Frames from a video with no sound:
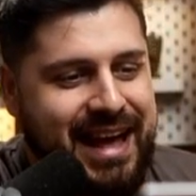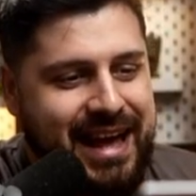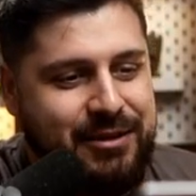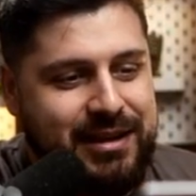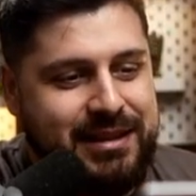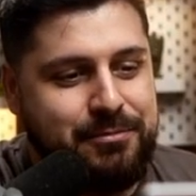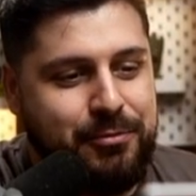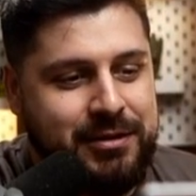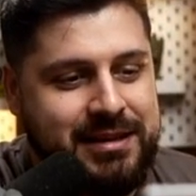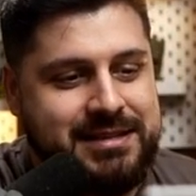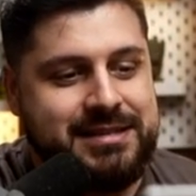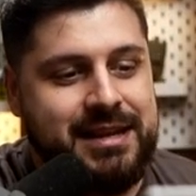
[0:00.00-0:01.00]
Anyway, the
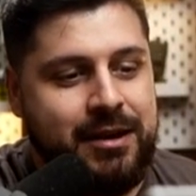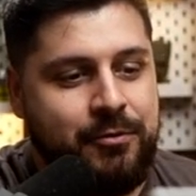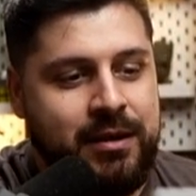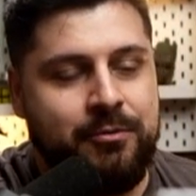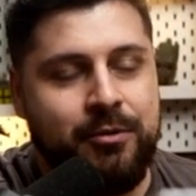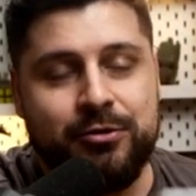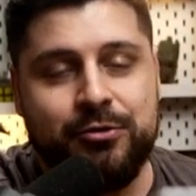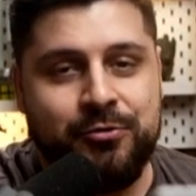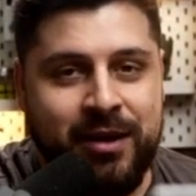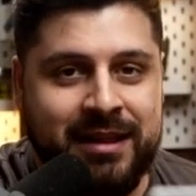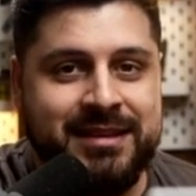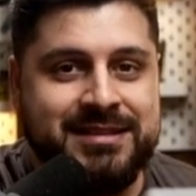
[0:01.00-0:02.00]
point is, we want to
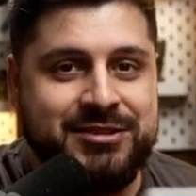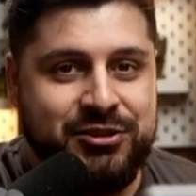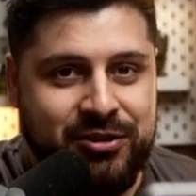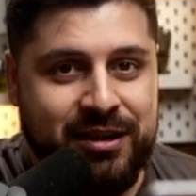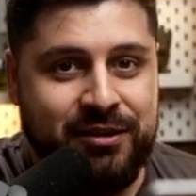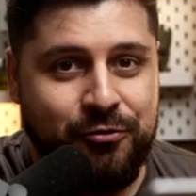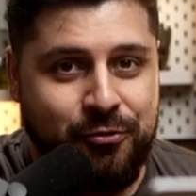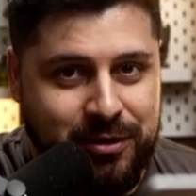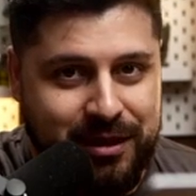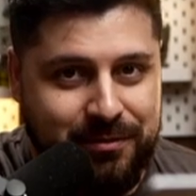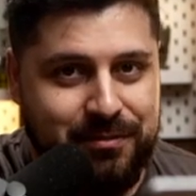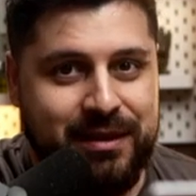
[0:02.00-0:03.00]
create this journey for them.